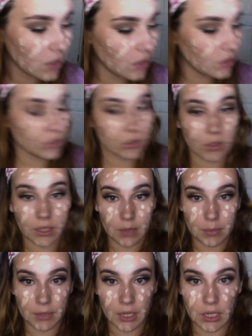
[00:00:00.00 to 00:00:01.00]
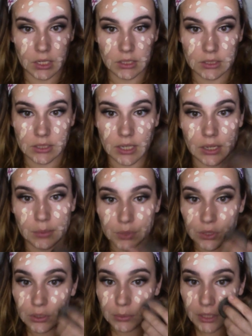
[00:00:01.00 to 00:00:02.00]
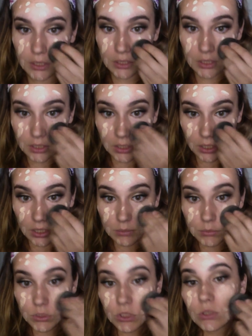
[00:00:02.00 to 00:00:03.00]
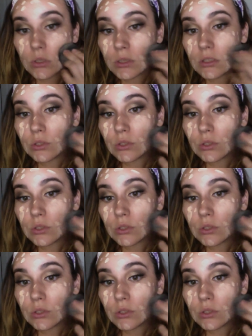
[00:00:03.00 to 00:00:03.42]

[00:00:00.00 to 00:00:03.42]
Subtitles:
So I got my damp beauty blender, and I'm just going to